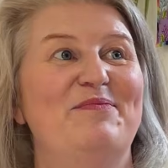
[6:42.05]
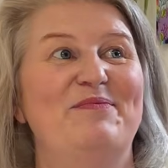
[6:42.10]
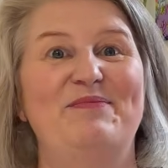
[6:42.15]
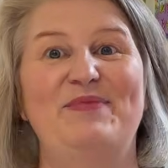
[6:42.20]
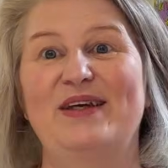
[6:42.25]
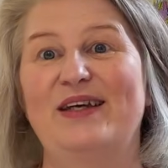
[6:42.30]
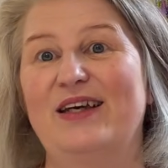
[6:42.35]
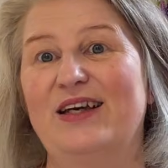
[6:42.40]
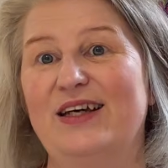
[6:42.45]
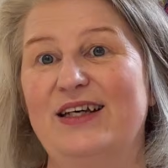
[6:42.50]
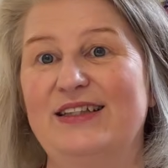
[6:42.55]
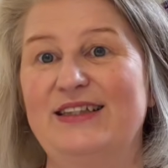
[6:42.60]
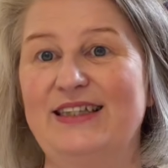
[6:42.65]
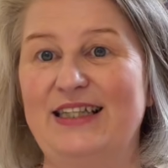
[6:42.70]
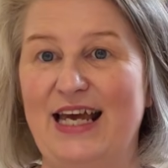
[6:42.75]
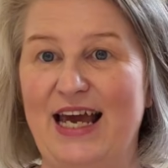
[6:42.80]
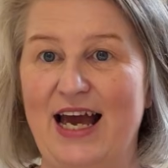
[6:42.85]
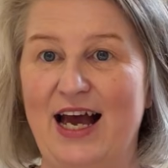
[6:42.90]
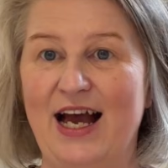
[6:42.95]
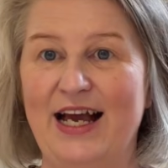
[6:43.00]
Because
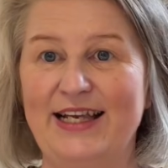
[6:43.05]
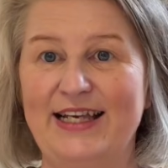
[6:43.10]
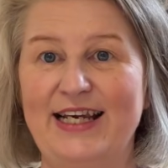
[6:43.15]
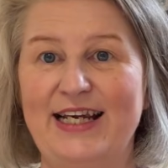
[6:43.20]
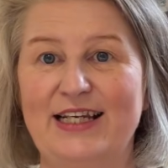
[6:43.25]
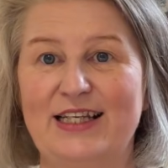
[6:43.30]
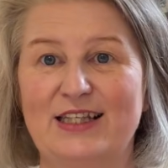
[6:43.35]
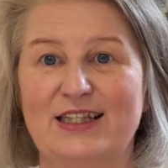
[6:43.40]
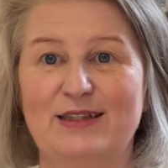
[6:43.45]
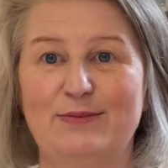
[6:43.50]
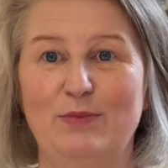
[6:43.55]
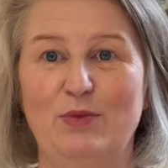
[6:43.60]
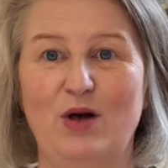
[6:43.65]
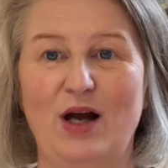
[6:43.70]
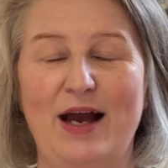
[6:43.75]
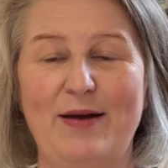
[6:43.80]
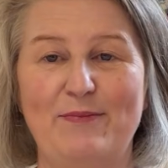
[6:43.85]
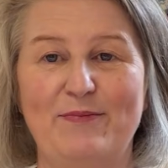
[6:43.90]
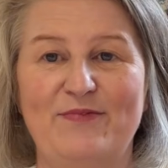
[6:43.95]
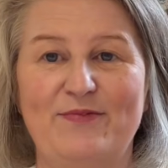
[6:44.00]
yeah, I need the small,
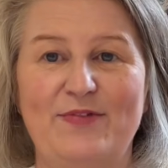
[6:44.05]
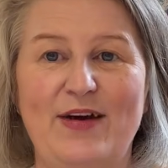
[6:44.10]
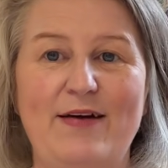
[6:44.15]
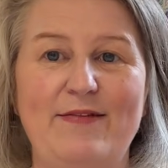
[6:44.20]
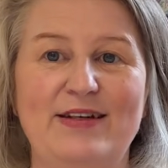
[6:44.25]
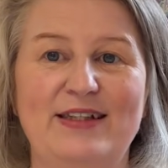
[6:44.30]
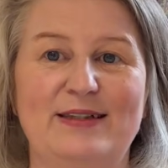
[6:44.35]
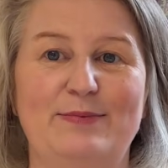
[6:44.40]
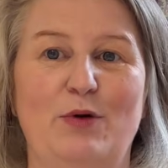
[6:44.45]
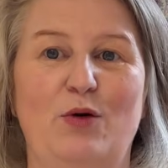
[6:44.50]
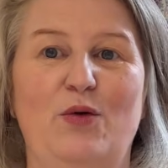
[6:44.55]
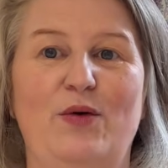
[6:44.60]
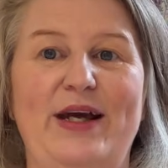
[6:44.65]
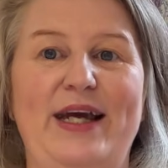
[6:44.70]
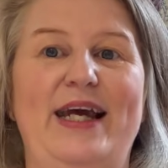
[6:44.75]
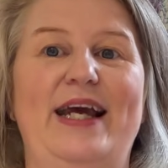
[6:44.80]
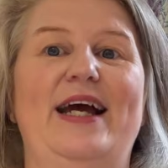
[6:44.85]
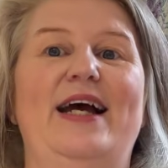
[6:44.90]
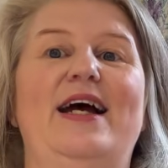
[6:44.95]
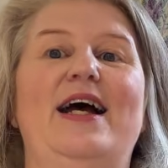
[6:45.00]
I'm very small
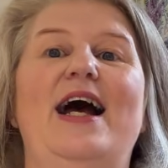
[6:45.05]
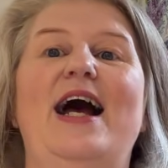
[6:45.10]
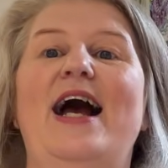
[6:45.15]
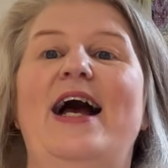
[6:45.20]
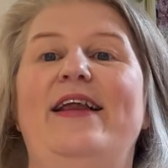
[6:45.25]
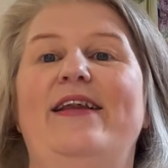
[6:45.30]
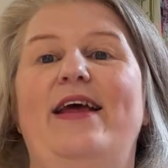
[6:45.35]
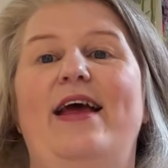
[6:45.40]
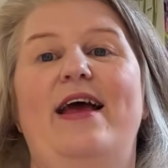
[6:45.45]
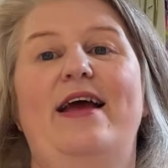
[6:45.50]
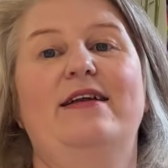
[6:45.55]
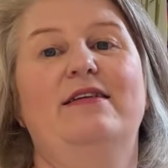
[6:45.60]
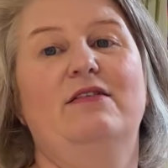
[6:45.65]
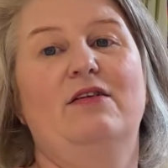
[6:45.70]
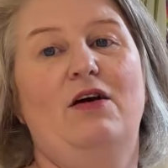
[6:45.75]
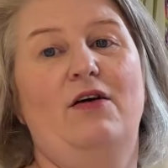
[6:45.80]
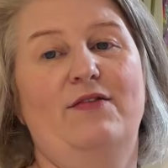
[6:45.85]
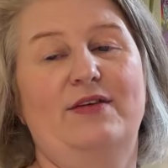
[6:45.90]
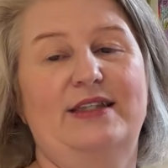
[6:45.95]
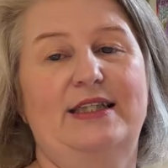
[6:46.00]
here, and then
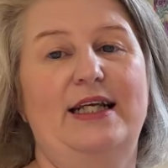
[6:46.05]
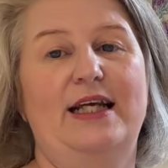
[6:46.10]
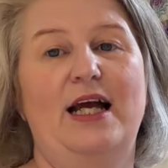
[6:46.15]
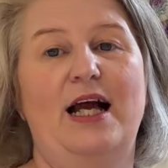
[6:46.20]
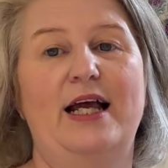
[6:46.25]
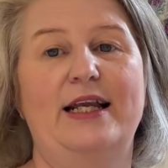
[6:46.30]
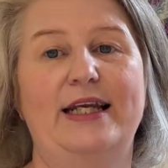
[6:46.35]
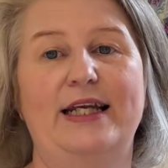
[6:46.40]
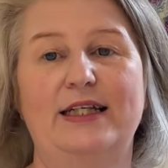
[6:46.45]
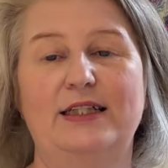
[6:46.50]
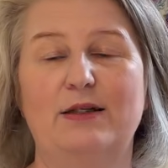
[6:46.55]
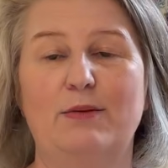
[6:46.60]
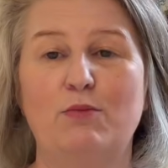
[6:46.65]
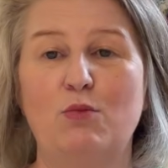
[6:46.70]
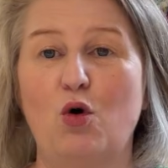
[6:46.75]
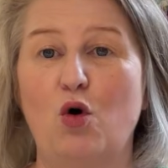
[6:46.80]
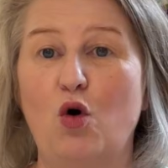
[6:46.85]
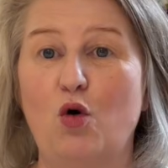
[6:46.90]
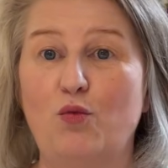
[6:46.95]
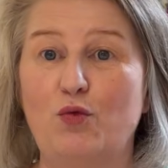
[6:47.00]
obviously I need
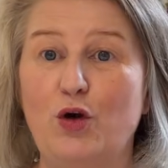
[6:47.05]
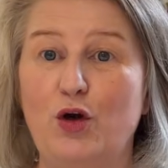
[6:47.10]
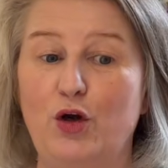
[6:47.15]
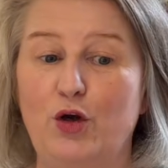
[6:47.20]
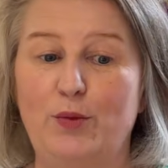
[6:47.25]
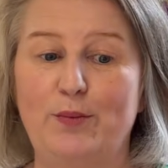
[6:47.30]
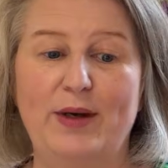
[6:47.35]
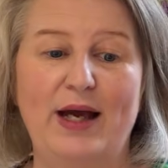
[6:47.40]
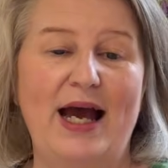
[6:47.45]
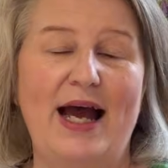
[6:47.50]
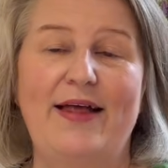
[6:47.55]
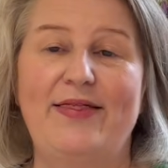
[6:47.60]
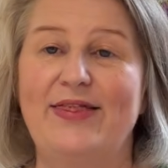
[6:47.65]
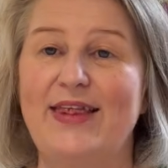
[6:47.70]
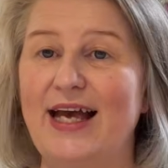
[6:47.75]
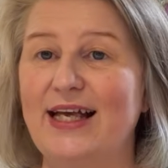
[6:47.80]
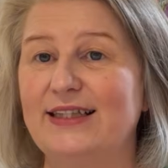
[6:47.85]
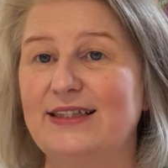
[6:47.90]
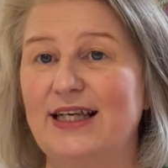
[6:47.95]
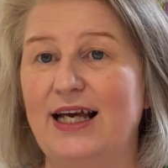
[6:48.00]
more room, and
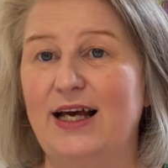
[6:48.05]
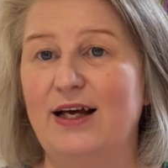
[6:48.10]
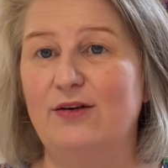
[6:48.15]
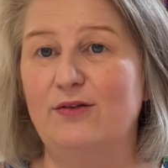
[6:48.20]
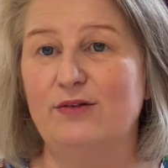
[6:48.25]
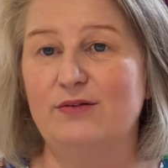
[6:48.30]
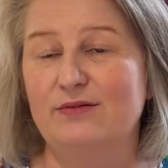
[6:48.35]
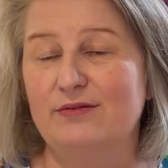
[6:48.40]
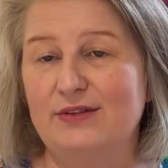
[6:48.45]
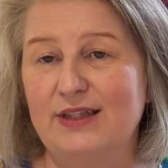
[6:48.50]
that's how